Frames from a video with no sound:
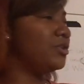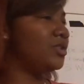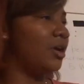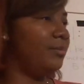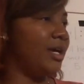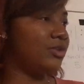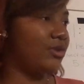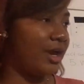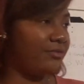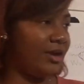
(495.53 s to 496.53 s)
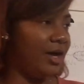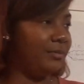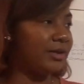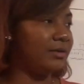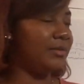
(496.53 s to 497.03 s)
so much, Greg, for
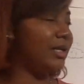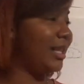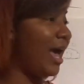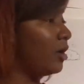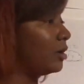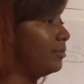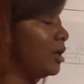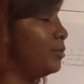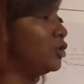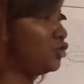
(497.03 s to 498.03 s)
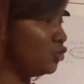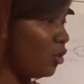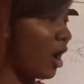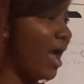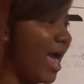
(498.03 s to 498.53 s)
helping Camille out. Camille, but
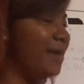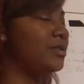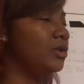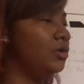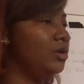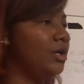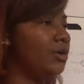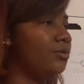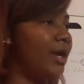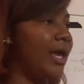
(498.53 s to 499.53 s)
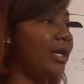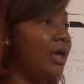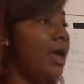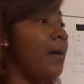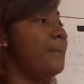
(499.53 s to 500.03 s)
you are absolutely correct.
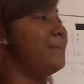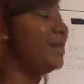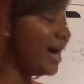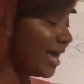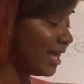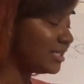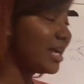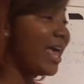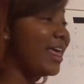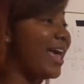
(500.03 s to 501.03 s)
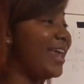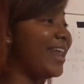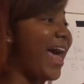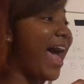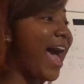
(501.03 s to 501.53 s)
But
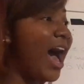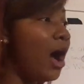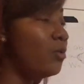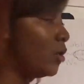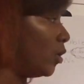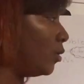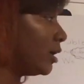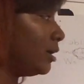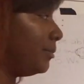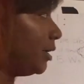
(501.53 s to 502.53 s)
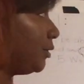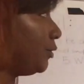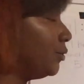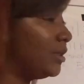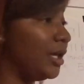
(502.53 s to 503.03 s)
an owl. Camille, do
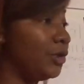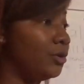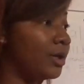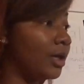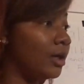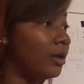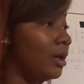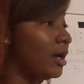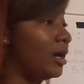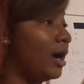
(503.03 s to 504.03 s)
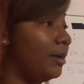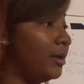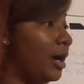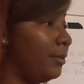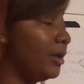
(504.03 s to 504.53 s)
you think you could come
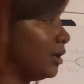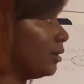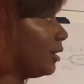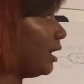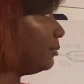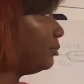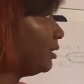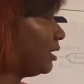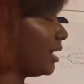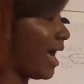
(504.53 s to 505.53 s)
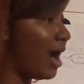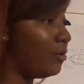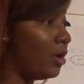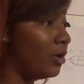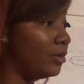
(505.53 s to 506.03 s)
up here and put an
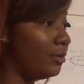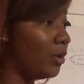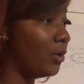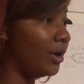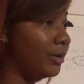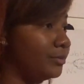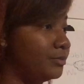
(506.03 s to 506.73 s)
owl on the board?